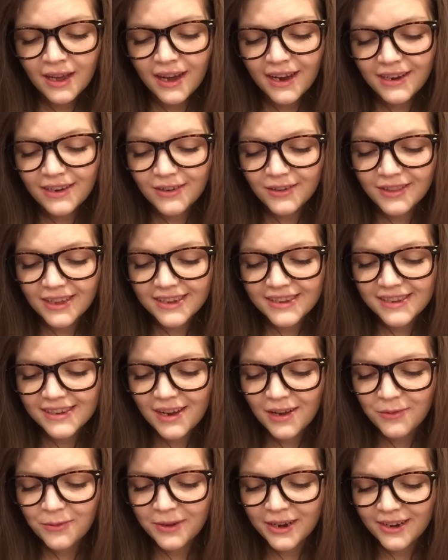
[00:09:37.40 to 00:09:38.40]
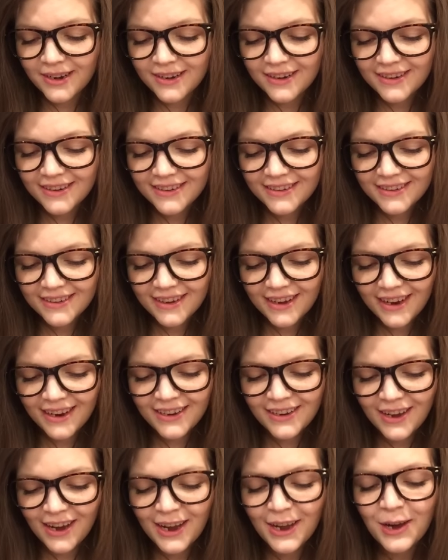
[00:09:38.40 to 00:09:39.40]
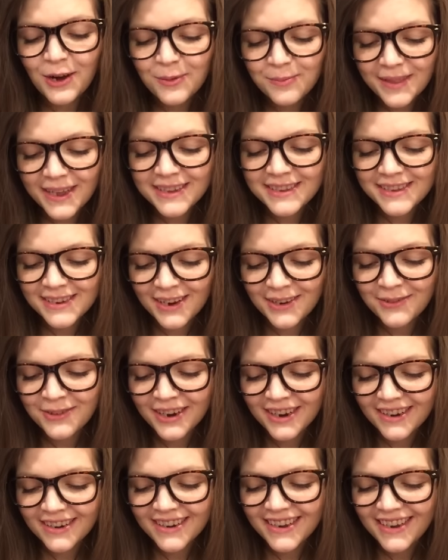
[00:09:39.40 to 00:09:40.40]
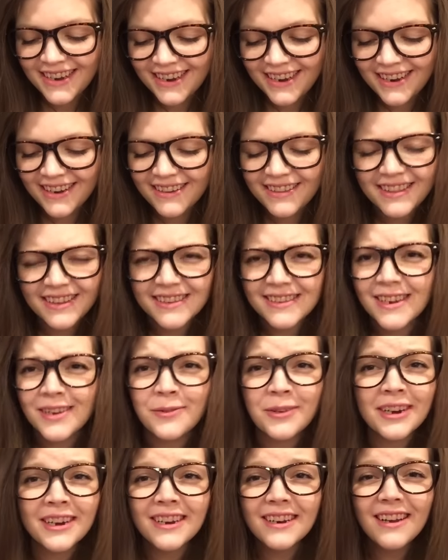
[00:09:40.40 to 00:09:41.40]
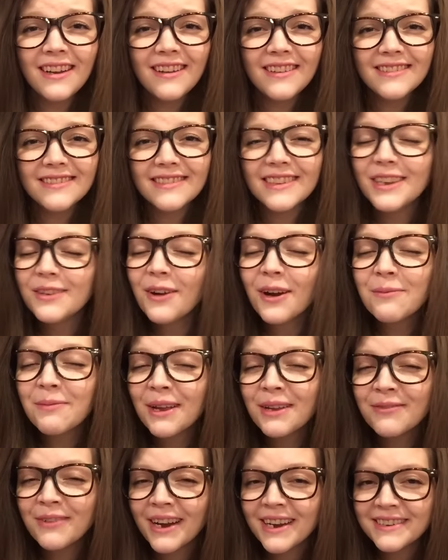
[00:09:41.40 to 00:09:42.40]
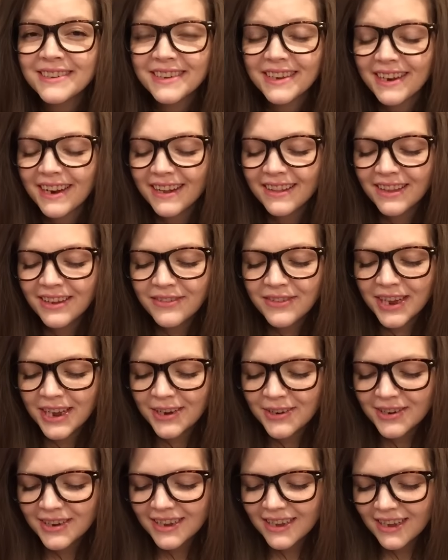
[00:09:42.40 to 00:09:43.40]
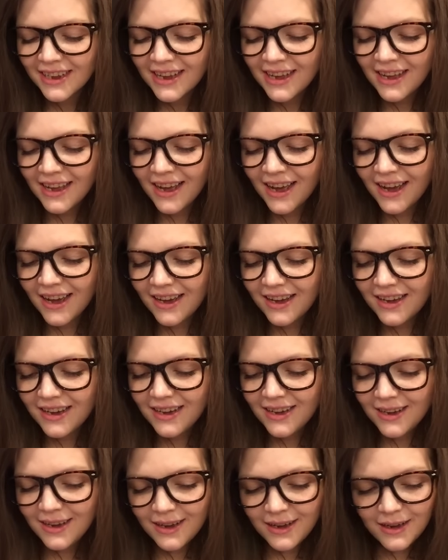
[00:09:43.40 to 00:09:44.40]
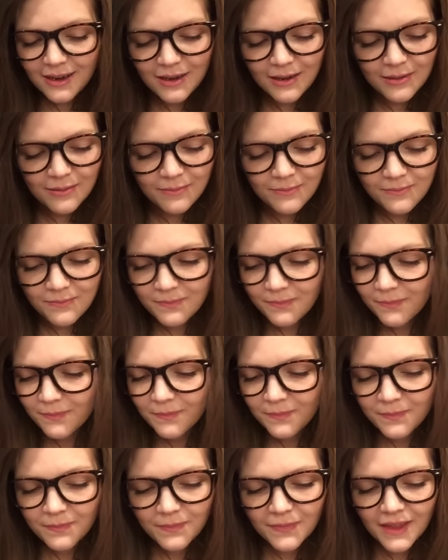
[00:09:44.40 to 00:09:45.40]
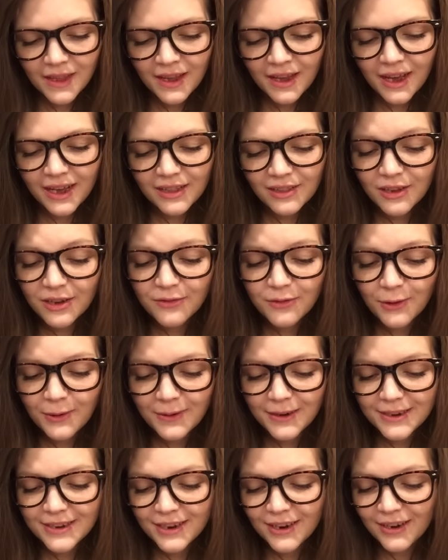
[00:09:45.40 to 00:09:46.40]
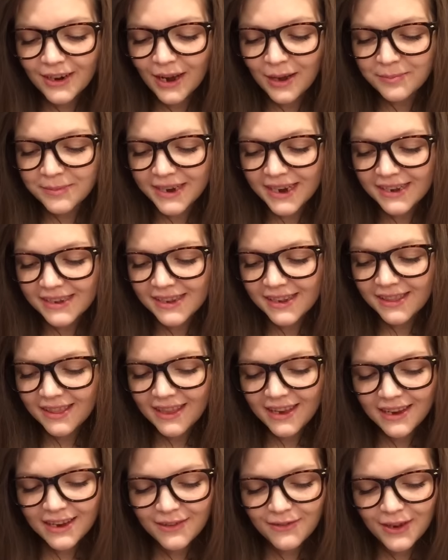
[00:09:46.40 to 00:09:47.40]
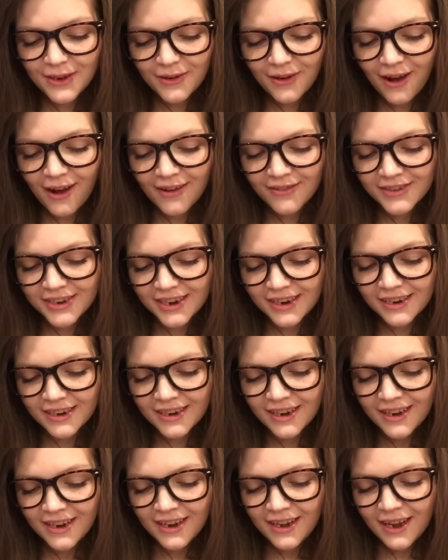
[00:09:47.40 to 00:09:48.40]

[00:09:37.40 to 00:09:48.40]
I know that's not weird. I I hope that's not weird. Hee hee. That's not weird at all. You are my friend, and I love you. Um, I look forward to your updates and think of you often.